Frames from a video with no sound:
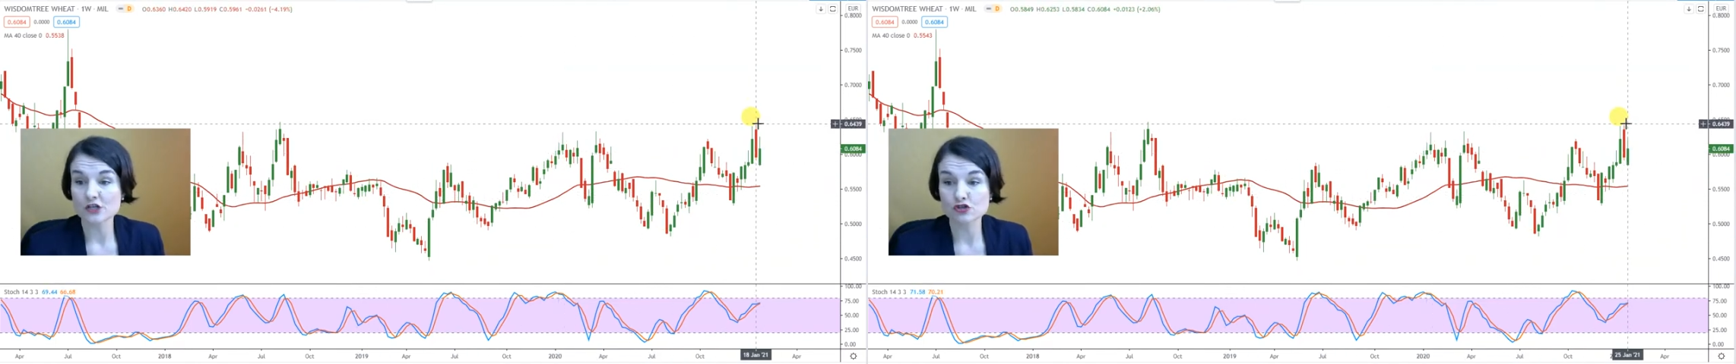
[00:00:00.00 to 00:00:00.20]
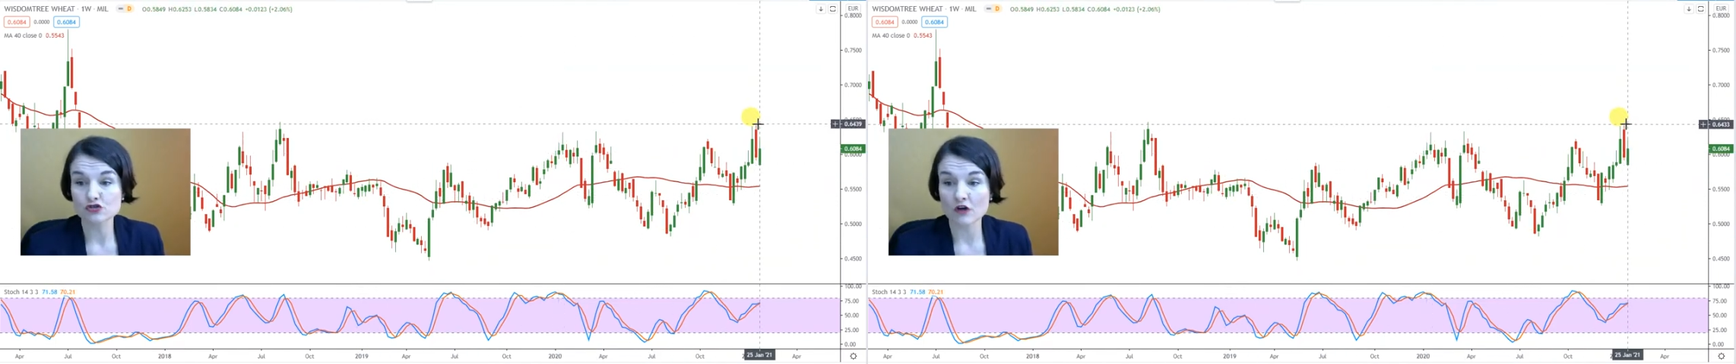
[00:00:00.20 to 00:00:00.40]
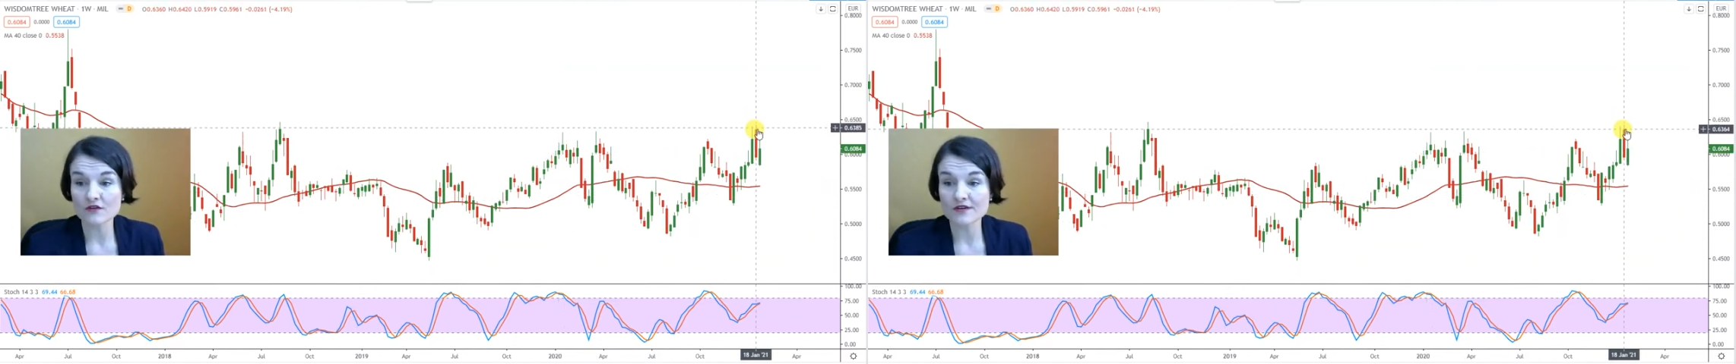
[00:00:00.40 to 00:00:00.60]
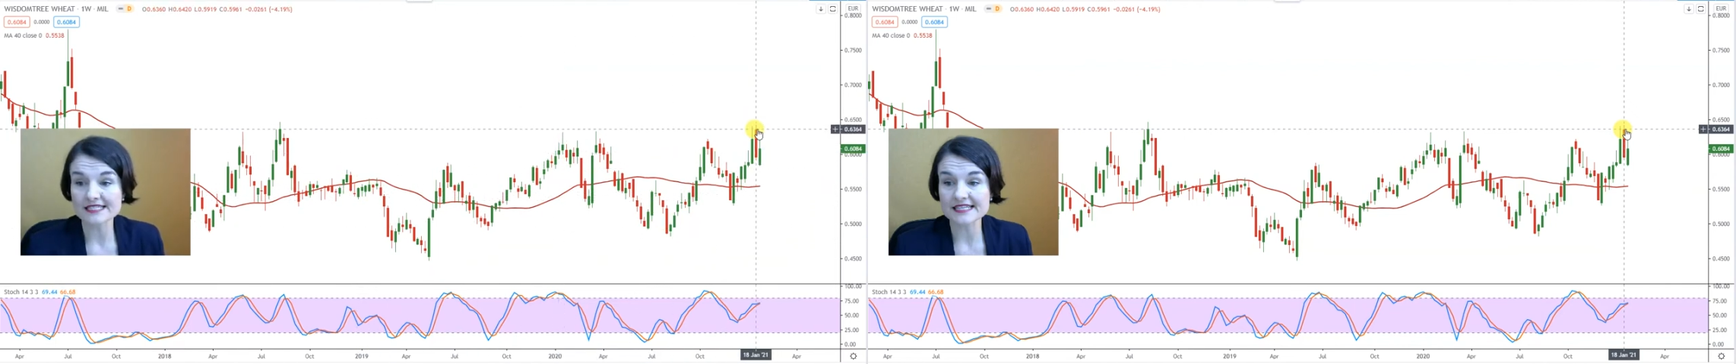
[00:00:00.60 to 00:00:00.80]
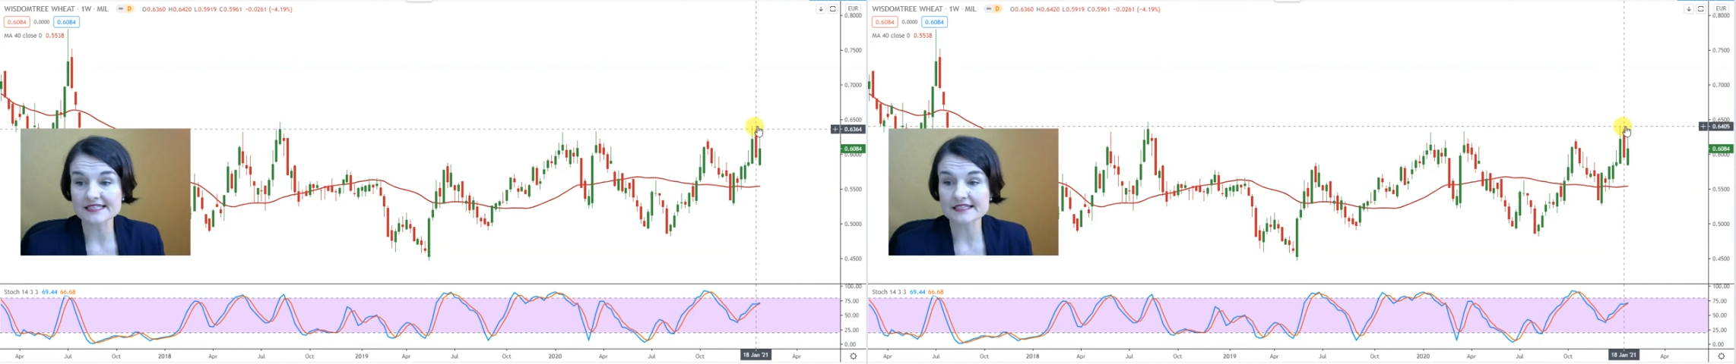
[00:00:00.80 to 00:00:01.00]
Strong
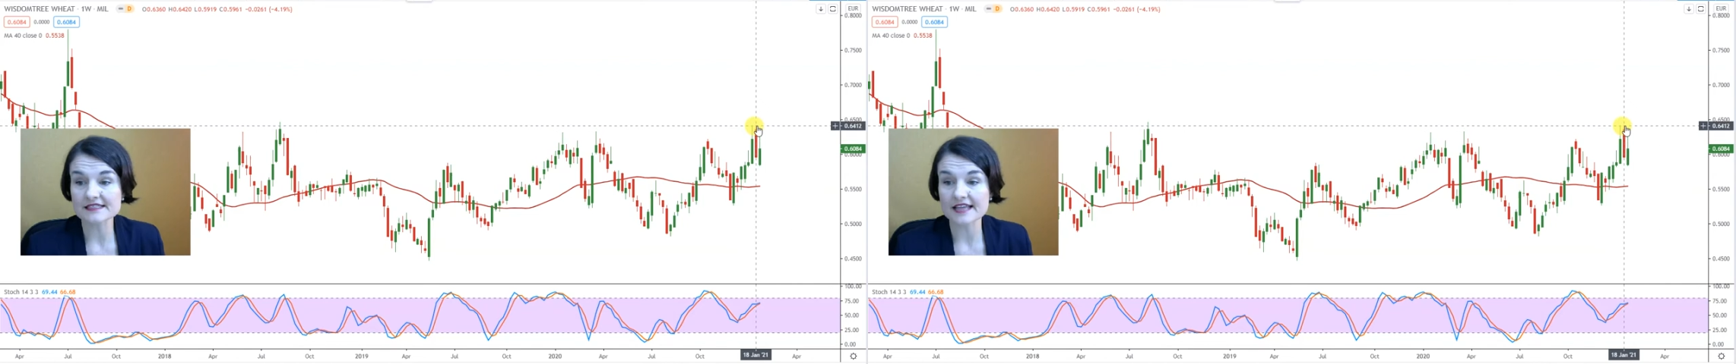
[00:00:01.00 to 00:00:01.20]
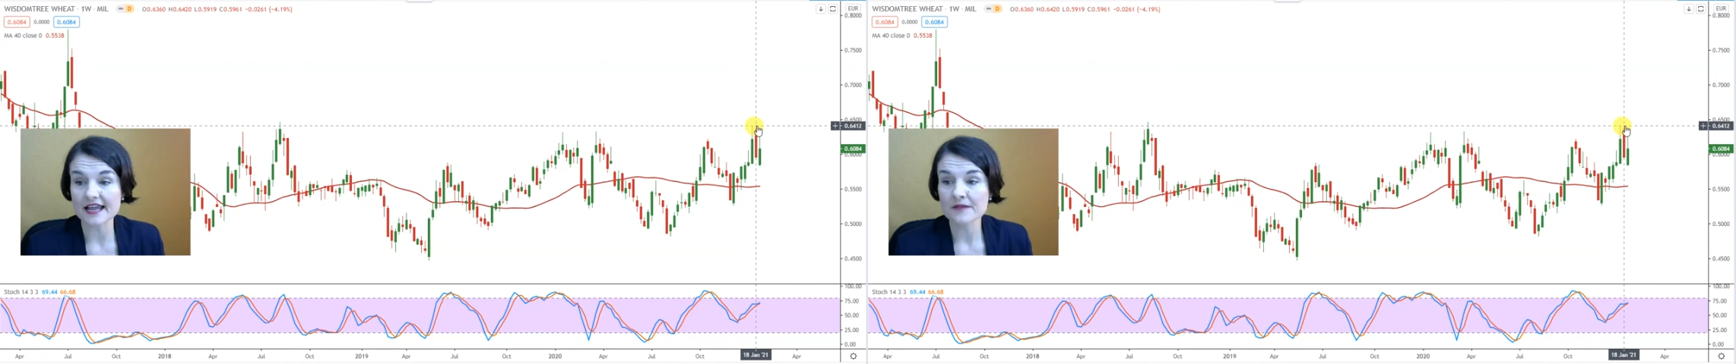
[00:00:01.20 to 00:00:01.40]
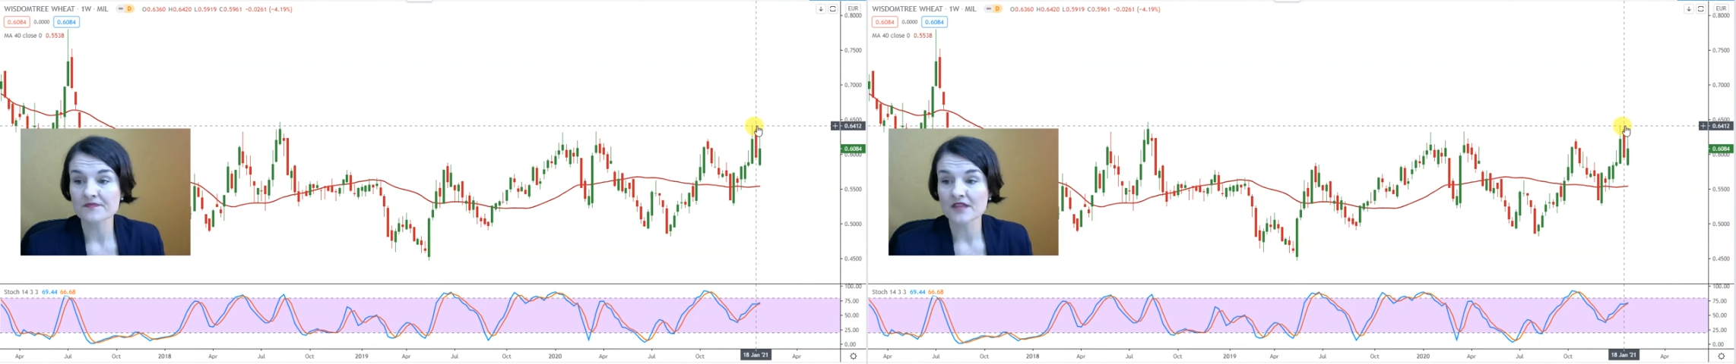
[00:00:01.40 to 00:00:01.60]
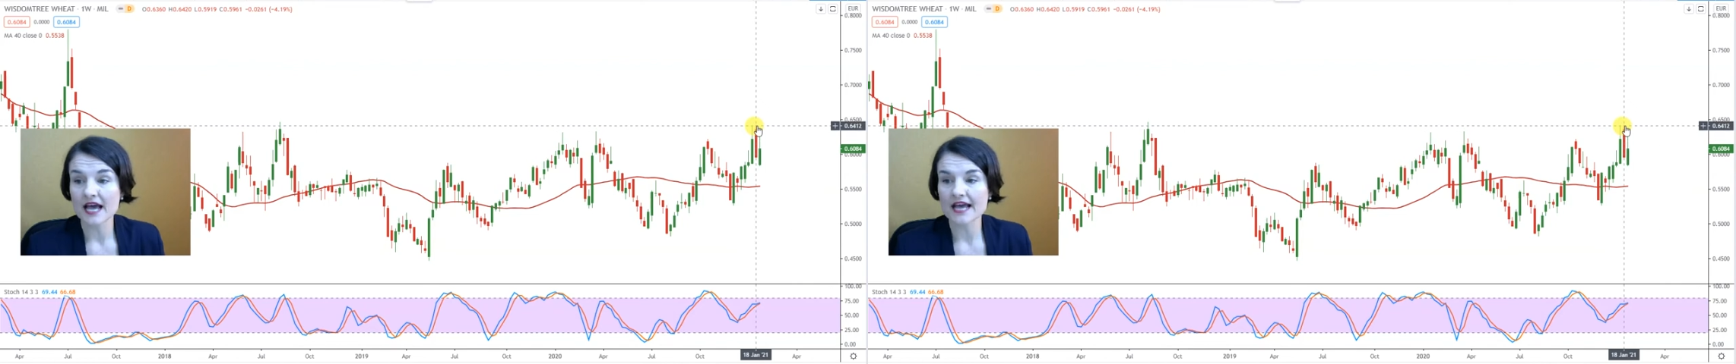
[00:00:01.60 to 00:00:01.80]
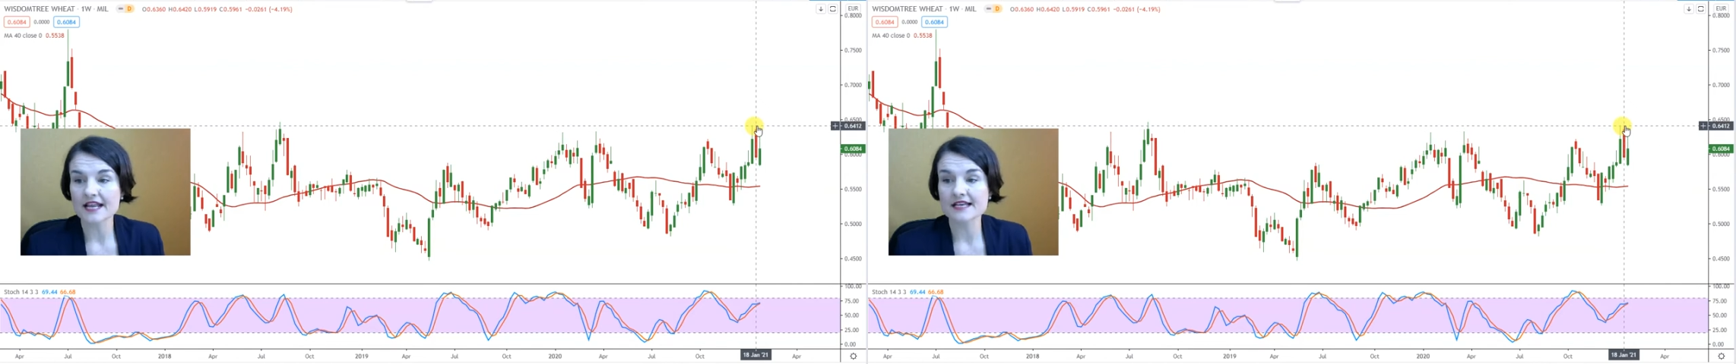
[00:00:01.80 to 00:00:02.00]
resistance there
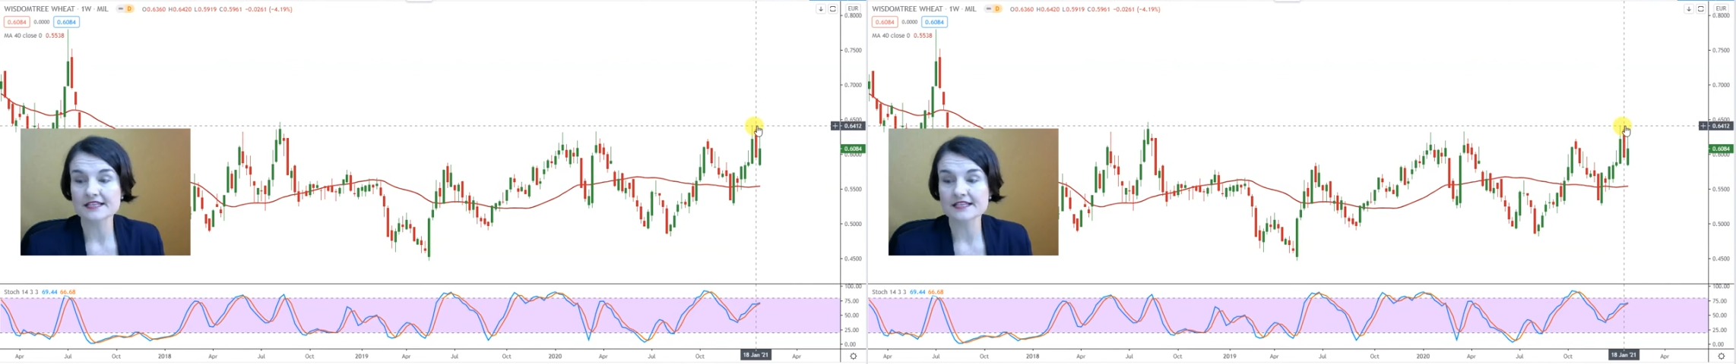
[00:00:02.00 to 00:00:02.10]
at